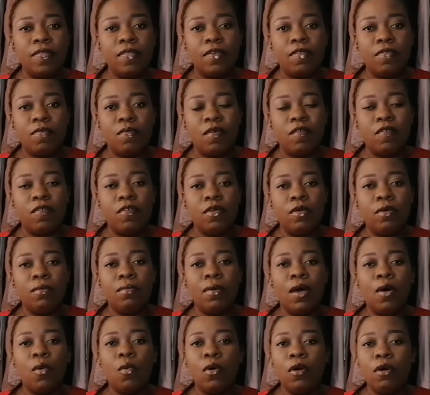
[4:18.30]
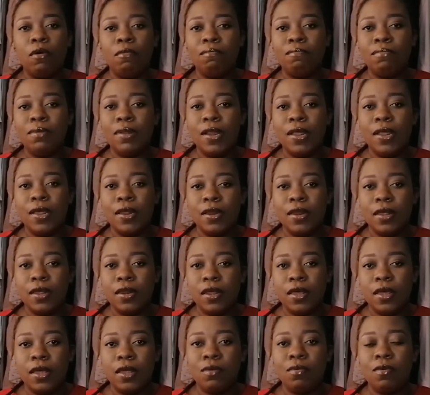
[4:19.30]
in this perfume are well
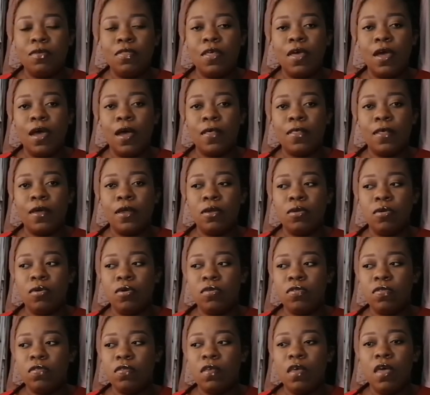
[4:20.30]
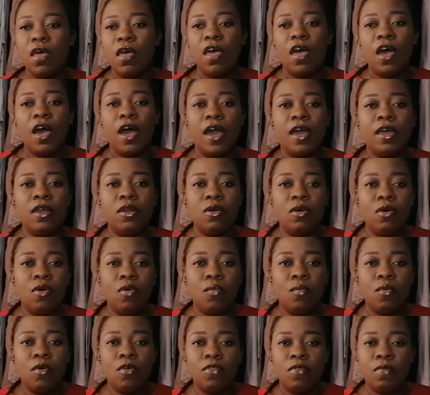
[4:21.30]
blended in with the other notes. I
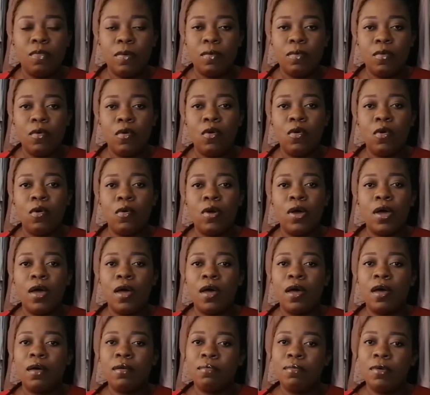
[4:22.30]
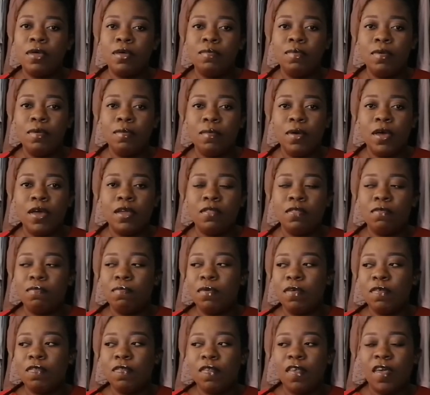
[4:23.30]
know most people maybe
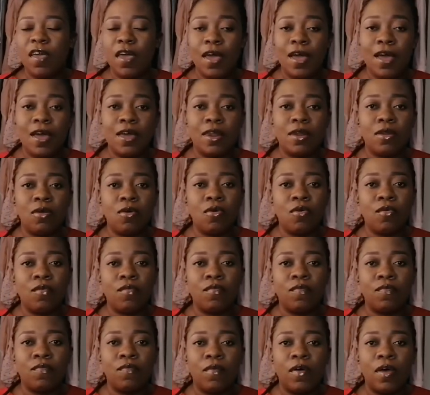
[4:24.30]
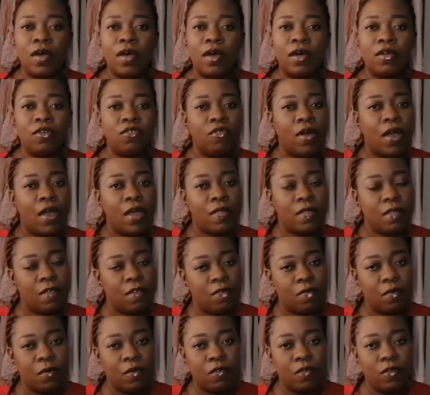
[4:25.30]
might be scared of trying
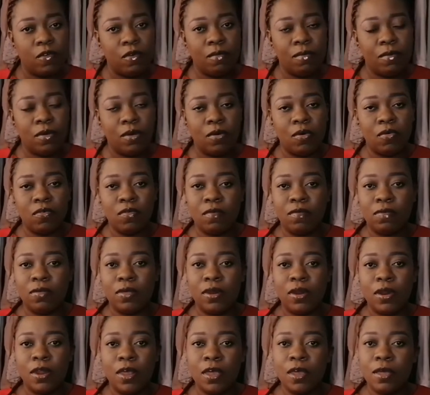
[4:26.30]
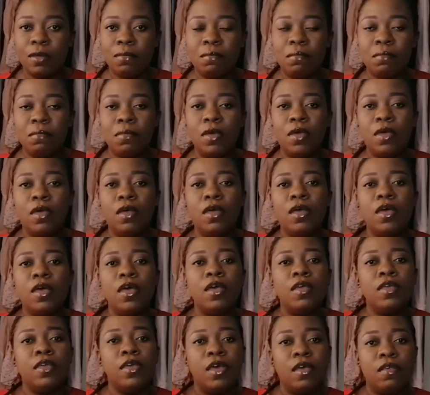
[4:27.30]
this perfume because of the name.
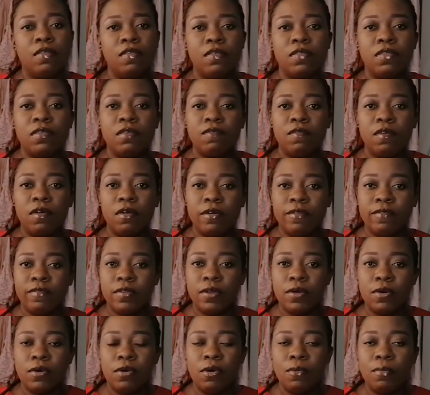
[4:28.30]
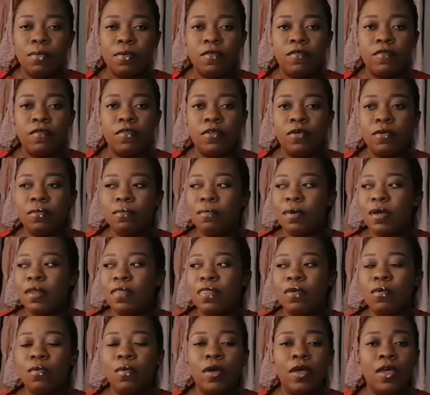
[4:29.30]
Yes, it's a very floral perfume,
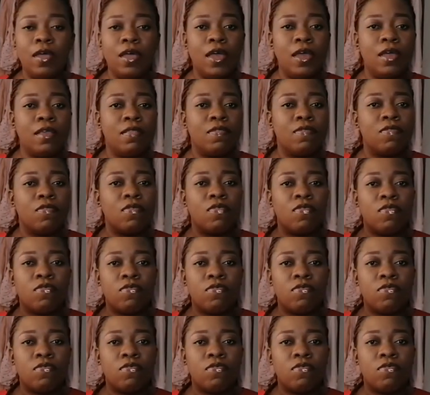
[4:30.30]
but the way it's